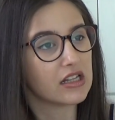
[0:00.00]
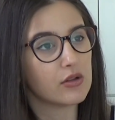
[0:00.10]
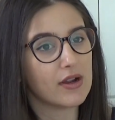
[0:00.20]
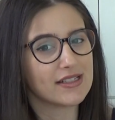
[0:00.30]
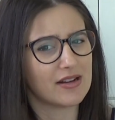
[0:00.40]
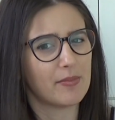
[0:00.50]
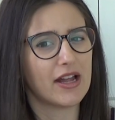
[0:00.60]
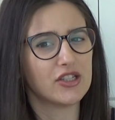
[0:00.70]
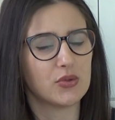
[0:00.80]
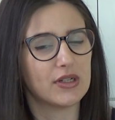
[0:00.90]
Otherwise, I
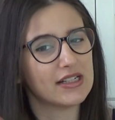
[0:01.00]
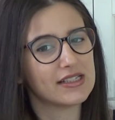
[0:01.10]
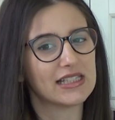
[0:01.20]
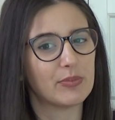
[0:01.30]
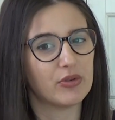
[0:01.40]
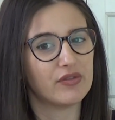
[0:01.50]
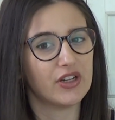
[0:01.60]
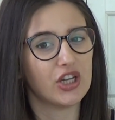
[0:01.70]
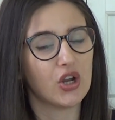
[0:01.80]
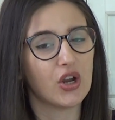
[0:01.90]
might do it in a separate
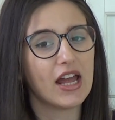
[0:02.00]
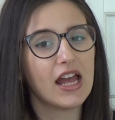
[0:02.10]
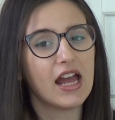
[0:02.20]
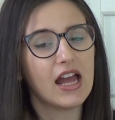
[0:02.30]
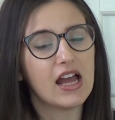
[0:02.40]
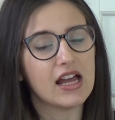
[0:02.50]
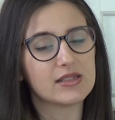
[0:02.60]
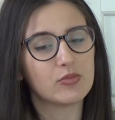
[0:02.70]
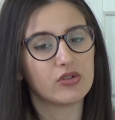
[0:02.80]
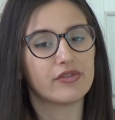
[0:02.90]
video
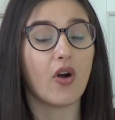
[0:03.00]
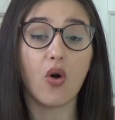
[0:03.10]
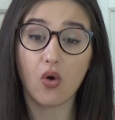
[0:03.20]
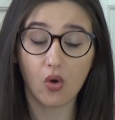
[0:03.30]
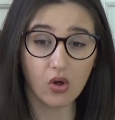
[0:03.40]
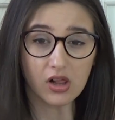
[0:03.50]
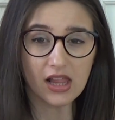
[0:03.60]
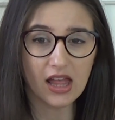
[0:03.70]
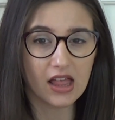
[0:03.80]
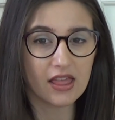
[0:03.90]
as more of a
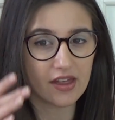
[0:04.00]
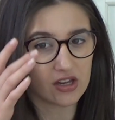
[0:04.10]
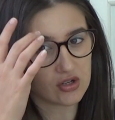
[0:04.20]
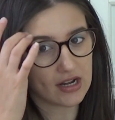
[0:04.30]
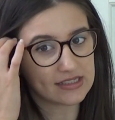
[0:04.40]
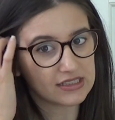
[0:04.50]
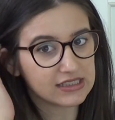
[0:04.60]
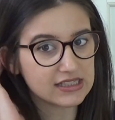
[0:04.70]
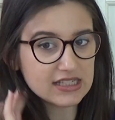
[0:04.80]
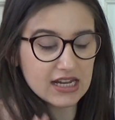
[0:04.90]
haul that you guys
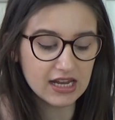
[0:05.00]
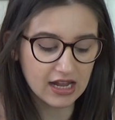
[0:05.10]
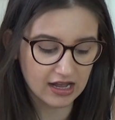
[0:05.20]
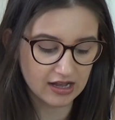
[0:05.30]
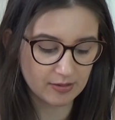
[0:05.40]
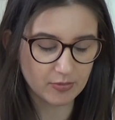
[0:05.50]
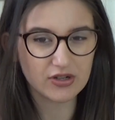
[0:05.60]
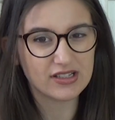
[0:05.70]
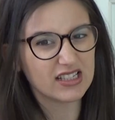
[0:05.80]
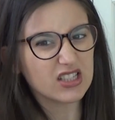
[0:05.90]
can see,
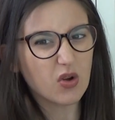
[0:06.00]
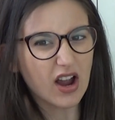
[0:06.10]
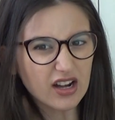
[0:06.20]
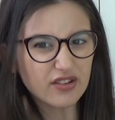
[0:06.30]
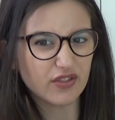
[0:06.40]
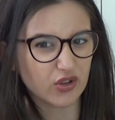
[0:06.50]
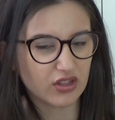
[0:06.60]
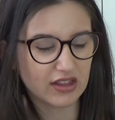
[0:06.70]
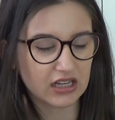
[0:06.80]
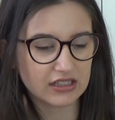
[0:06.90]
because there's quite a few
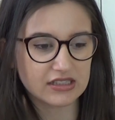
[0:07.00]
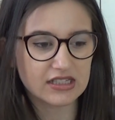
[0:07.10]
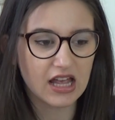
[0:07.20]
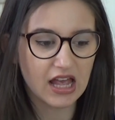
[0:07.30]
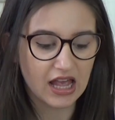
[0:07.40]
things,